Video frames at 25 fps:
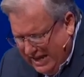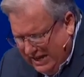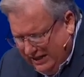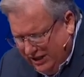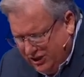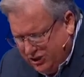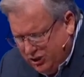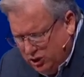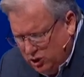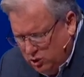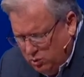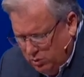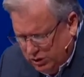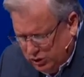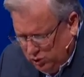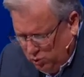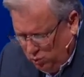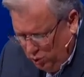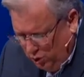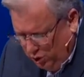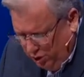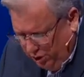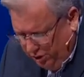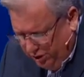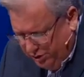Listen to his
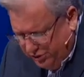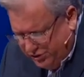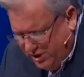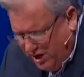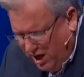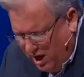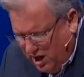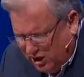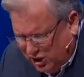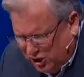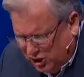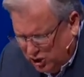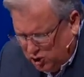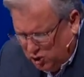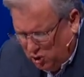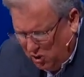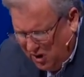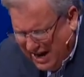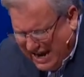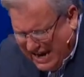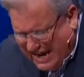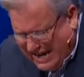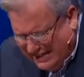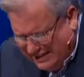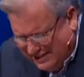words, a
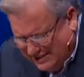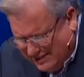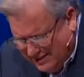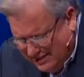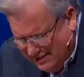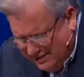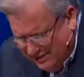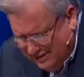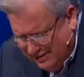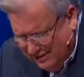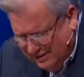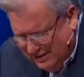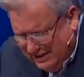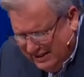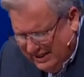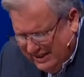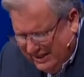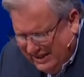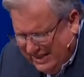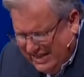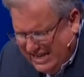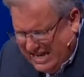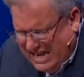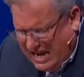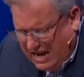great
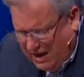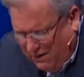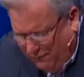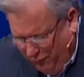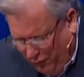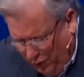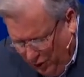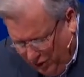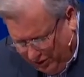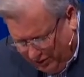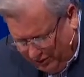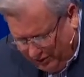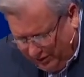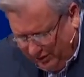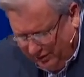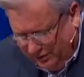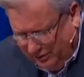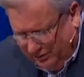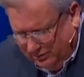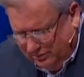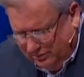evil.